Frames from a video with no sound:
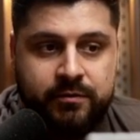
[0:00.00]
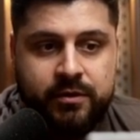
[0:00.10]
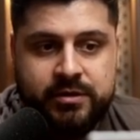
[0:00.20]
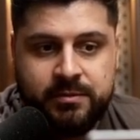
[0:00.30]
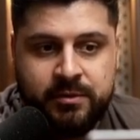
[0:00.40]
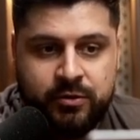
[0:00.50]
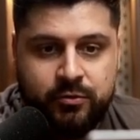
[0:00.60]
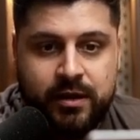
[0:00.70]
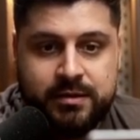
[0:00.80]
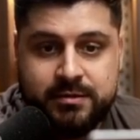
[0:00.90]
very similar
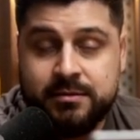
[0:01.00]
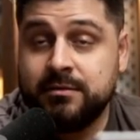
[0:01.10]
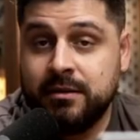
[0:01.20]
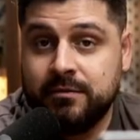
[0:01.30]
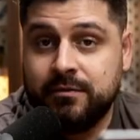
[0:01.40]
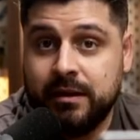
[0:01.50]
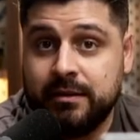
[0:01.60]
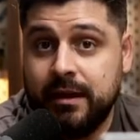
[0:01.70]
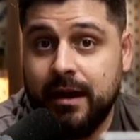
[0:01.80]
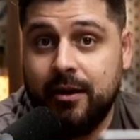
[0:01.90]
to ads. In fact,
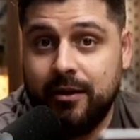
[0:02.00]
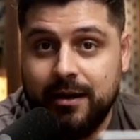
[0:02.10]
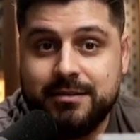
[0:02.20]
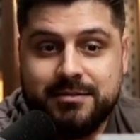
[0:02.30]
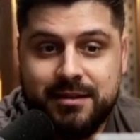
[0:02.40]
they are ads.